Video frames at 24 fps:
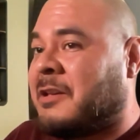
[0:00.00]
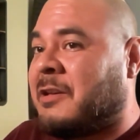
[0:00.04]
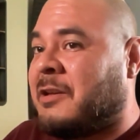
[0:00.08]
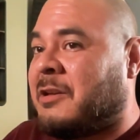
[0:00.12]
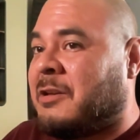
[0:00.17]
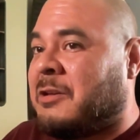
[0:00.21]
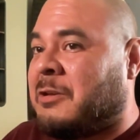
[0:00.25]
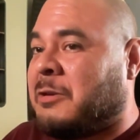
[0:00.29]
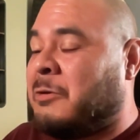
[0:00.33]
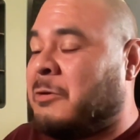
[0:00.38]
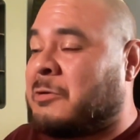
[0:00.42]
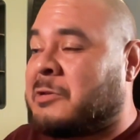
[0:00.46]

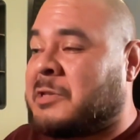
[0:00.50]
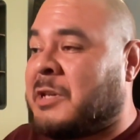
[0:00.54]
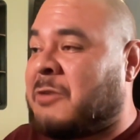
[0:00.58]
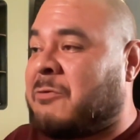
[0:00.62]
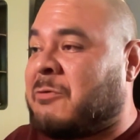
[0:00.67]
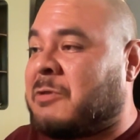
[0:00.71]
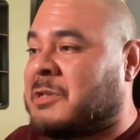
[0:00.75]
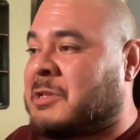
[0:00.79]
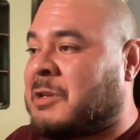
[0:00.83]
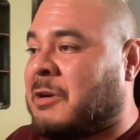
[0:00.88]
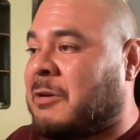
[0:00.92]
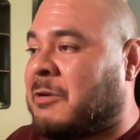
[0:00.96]
you'll see
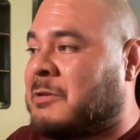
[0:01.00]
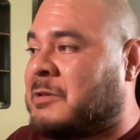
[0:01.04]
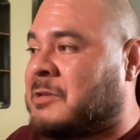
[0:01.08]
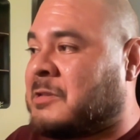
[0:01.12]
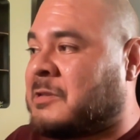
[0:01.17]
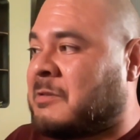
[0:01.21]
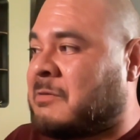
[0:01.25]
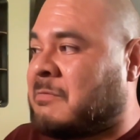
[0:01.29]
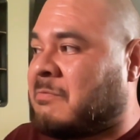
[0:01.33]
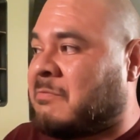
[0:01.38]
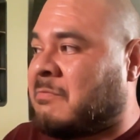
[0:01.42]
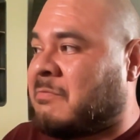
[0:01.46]
results
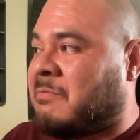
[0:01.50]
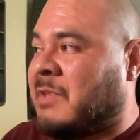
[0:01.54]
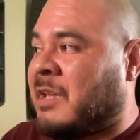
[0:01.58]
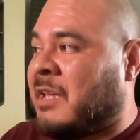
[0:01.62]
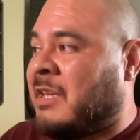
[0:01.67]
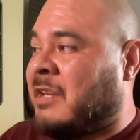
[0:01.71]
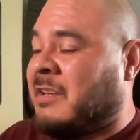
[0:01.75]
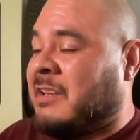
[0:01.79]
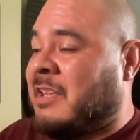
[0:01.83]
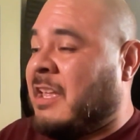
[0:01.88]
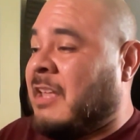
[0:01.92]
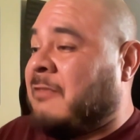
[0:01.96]

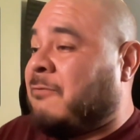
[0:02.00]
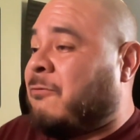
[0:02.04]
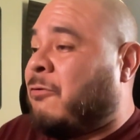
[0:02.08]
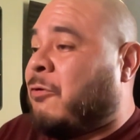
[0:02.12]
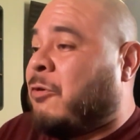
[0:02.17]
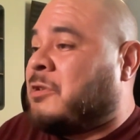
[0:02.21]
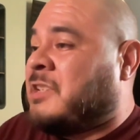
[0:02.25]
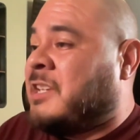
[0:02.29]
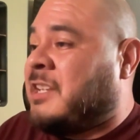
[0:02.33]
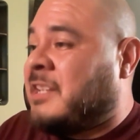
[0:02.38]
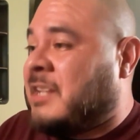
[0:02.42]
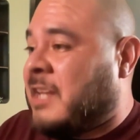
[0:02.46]
in
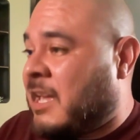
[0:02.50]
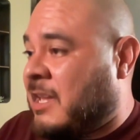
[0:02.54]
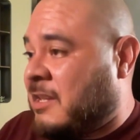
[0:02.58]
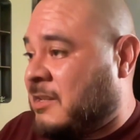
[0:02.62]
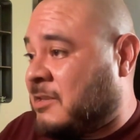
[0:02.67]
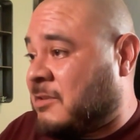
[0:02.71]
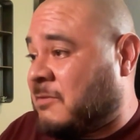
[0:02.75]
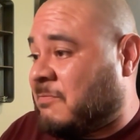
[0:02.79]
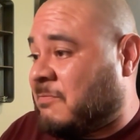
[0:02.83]
14 days.